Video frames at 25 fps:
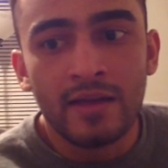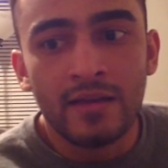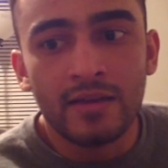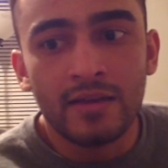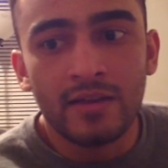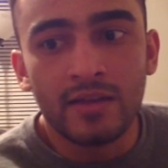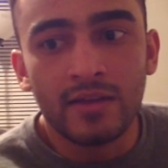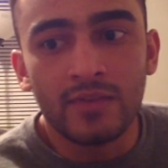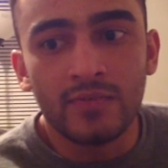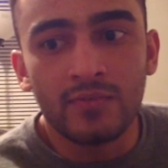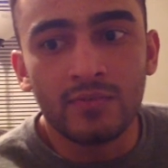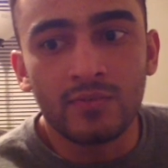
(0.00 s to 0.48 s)

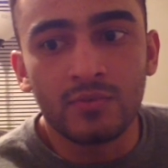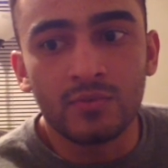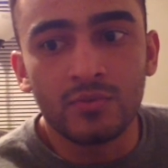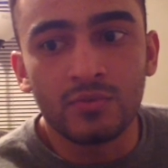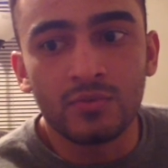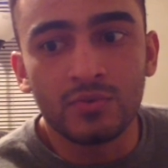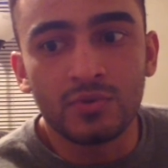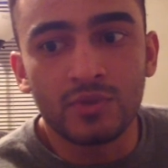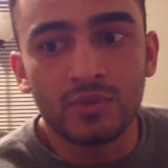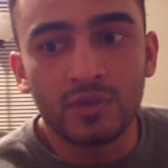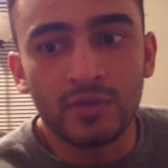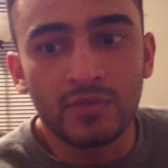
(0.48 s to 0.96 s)

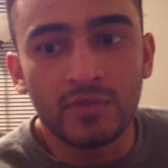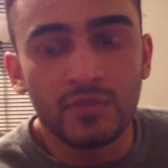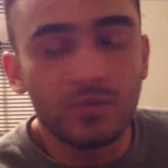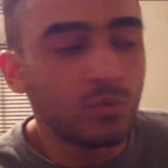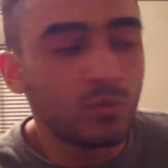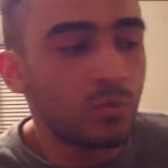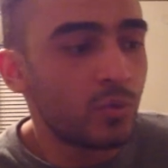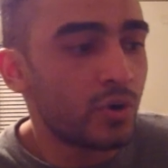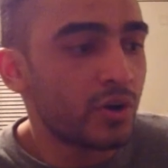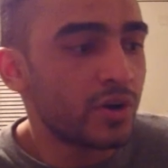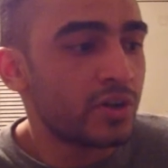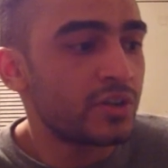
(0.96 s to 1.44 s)
if
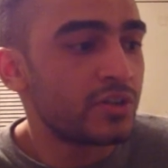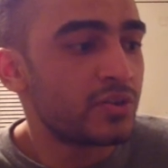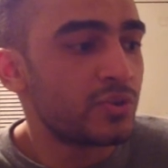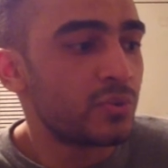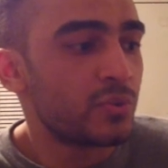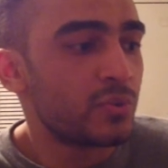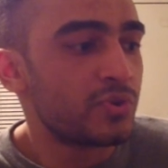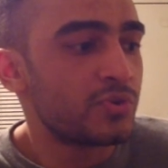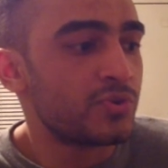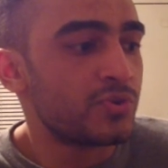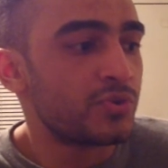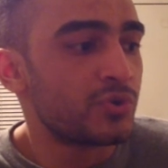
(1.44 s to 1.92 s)
you're working
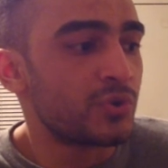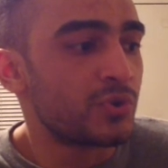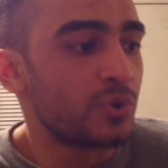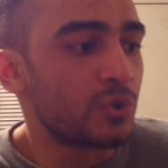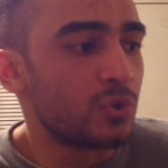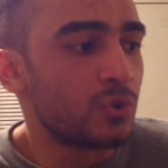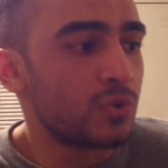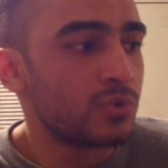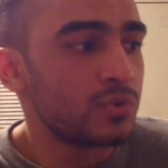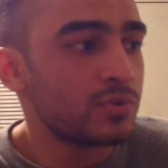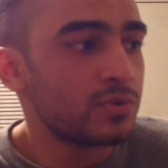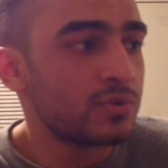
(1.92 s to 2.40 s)
towards your
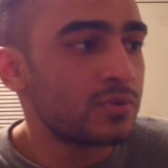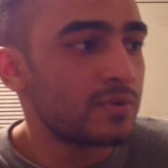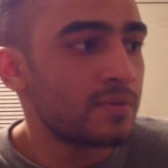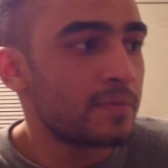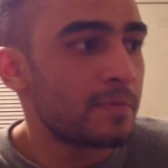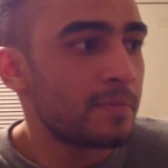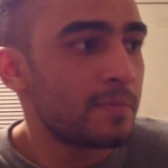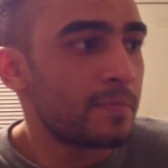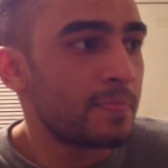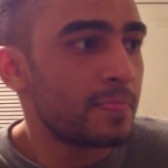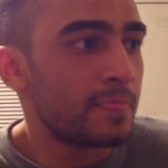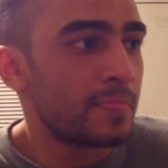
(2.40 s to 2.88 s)
goals,
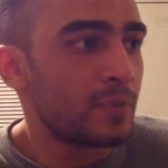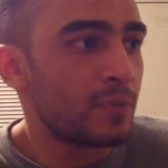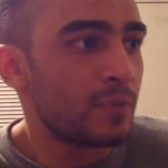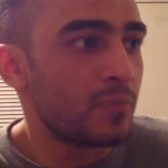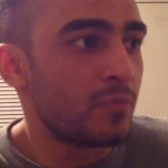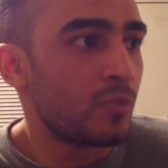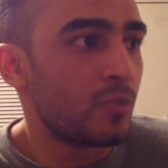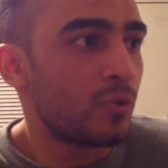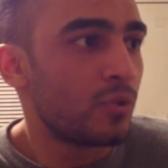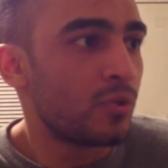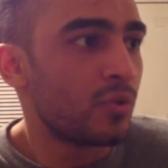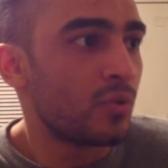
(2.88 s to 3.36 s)
there are
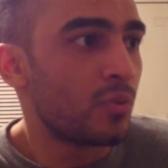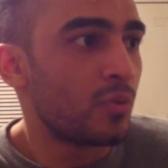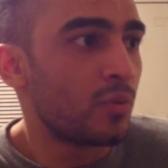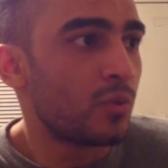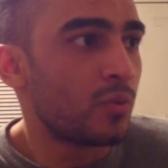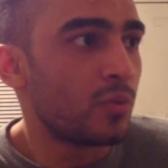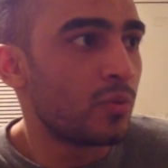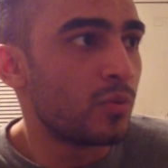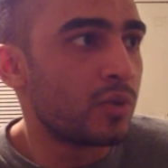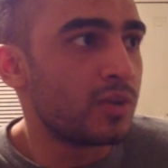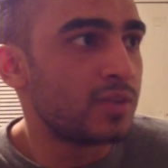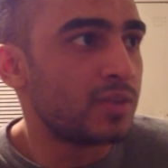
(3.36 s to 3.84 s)
more than
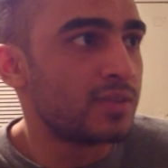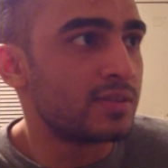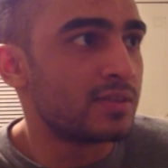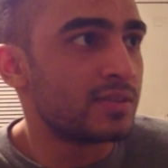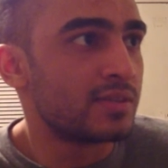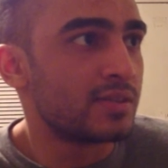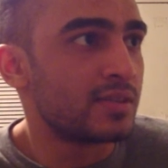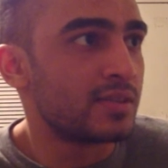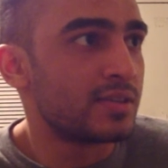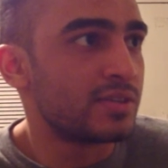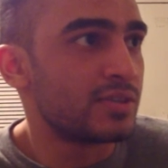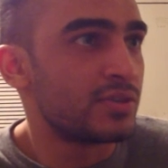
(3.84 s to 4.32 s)
one way to
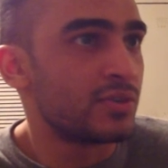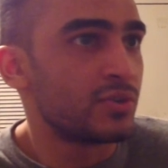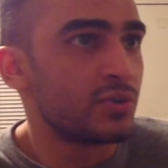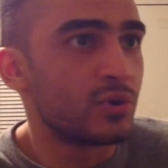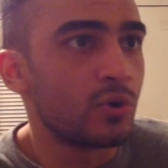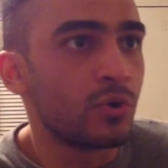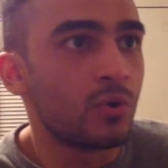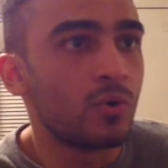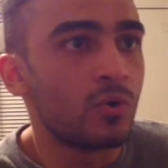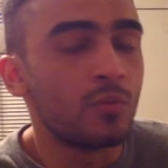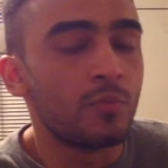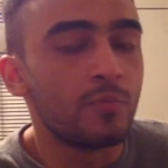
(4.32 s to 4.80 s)
get to your
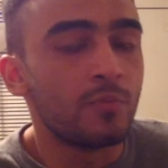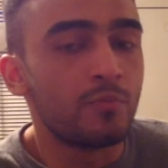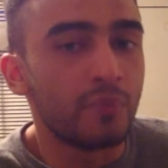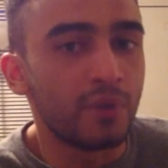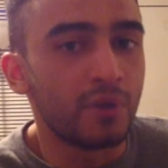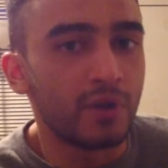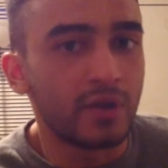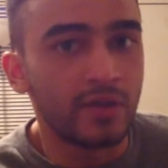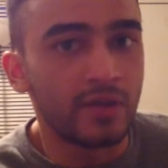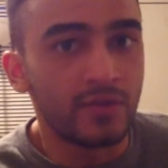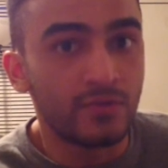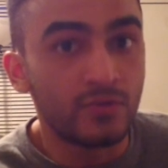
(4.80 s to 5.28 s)
goal.
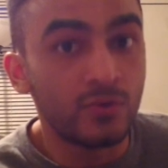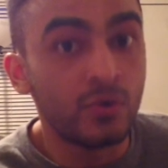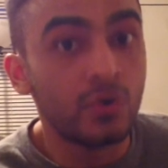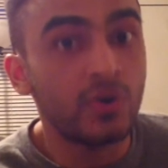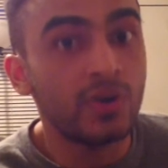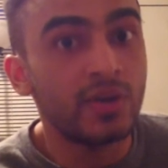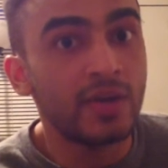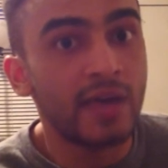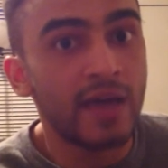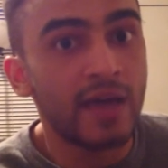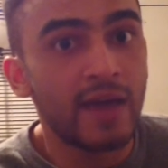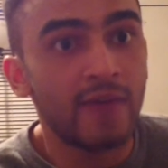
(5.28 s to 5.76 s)
But if you
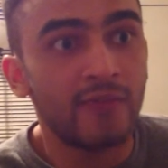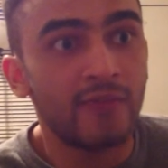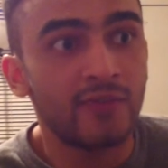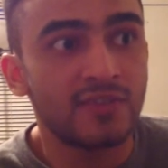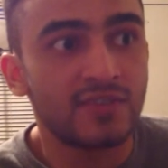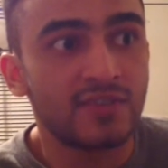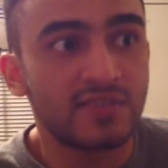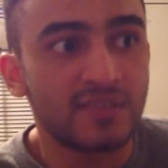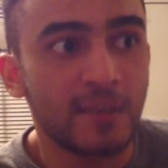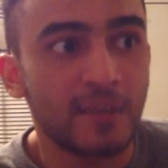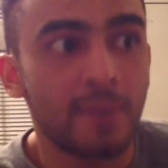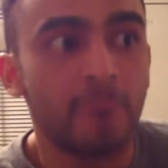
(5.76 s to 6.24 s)
already have a
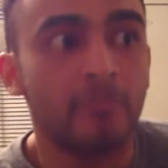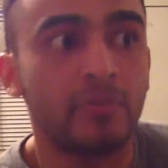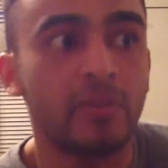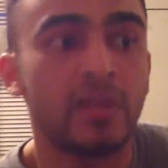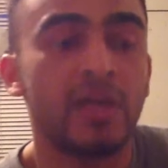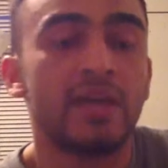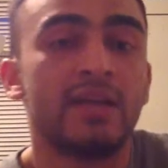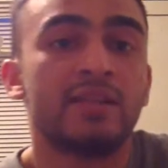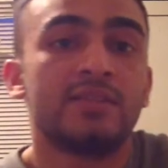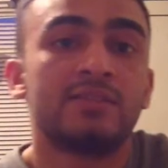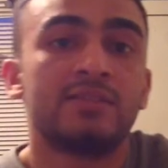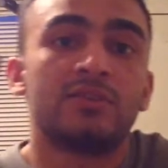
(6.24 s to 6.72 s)
set
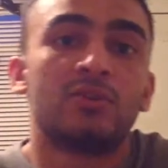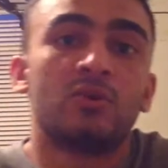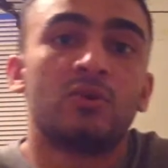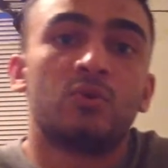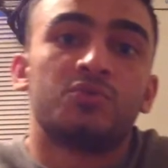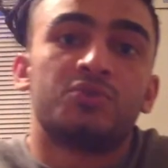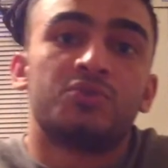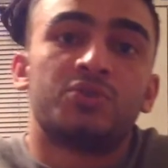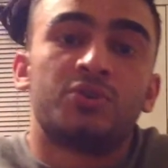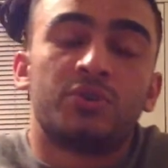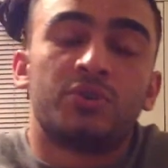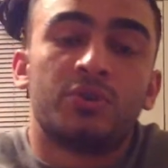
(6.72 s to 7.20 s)
plan to
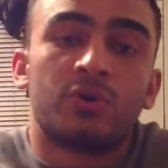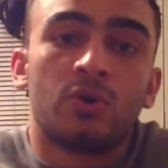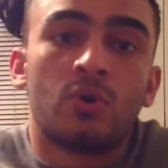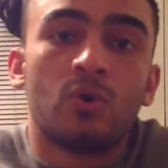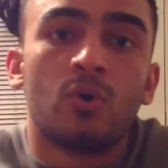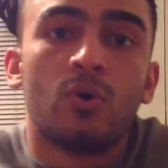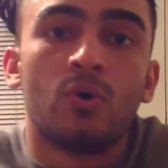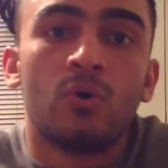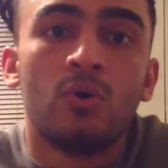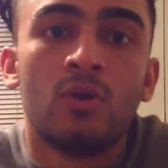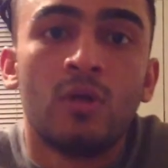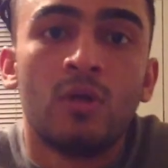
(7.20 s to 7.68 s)
go to your
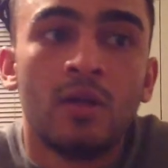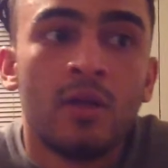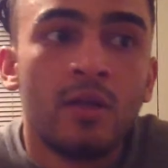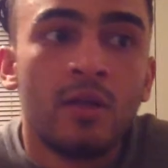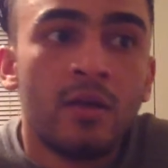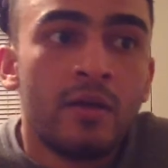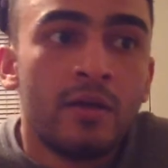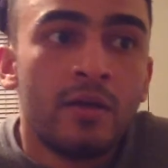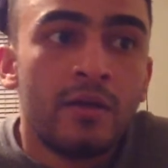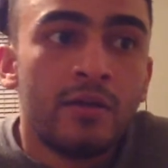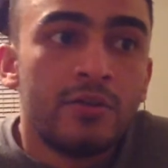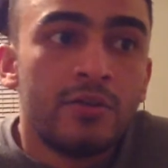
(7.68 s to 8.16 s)
goal,
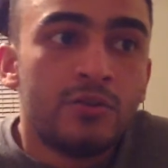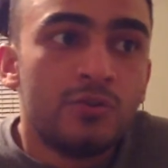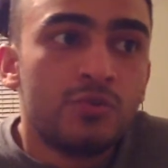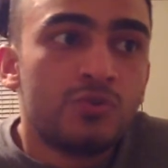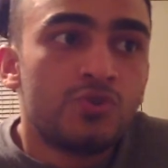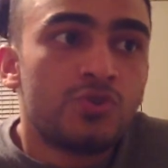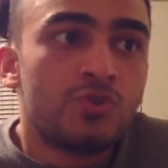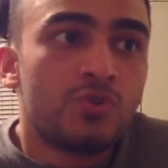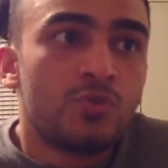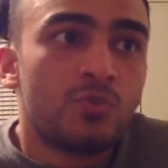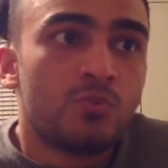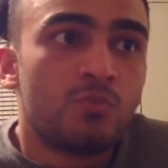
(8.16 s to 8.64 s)
you
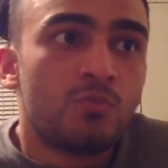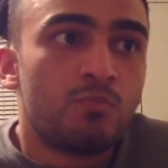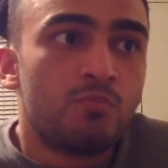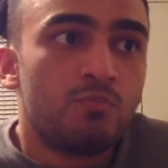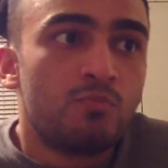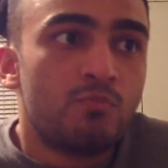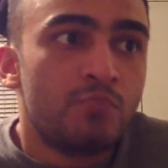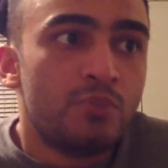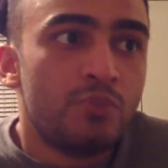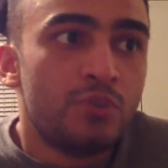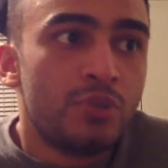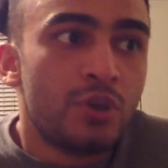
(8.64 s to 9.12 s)
should
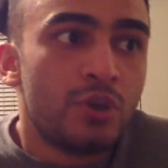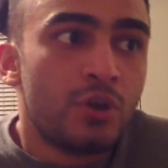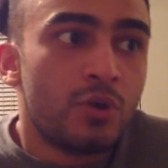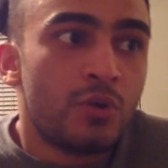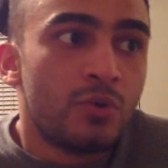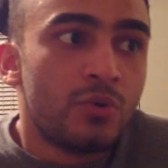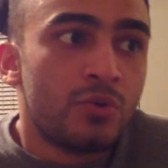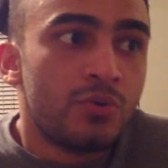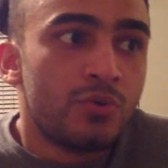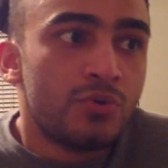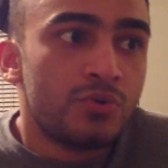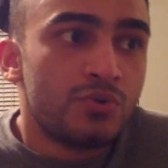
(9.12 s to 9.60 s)

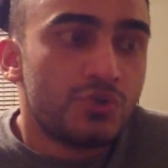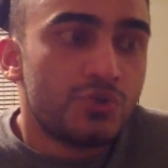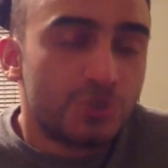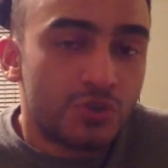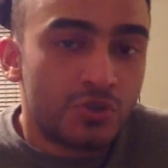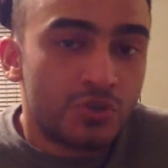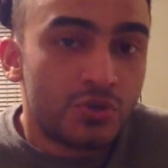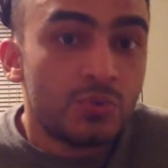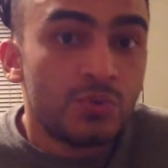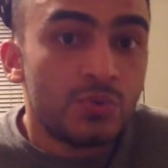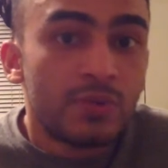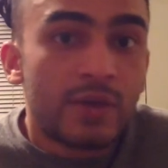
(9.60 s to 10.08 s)

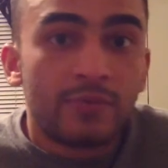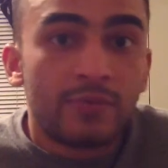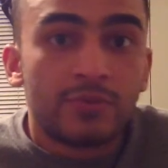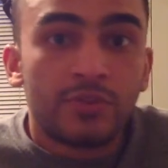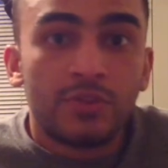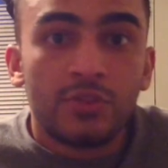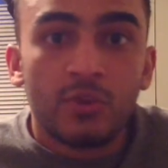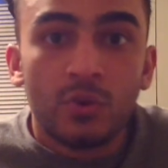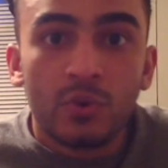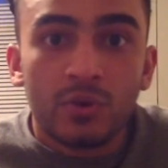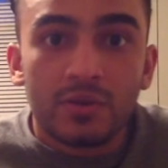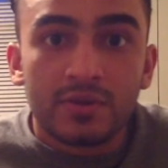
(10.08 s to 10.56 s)
tune out the
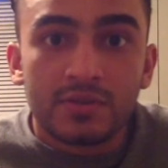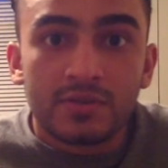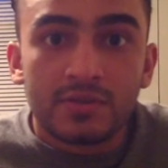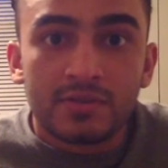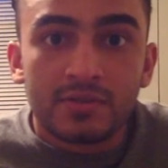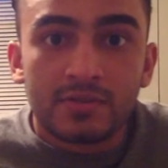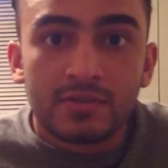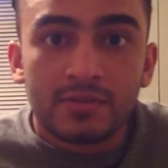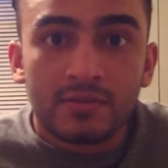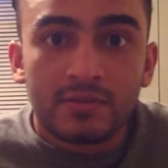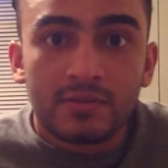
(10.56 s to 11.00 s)
noise.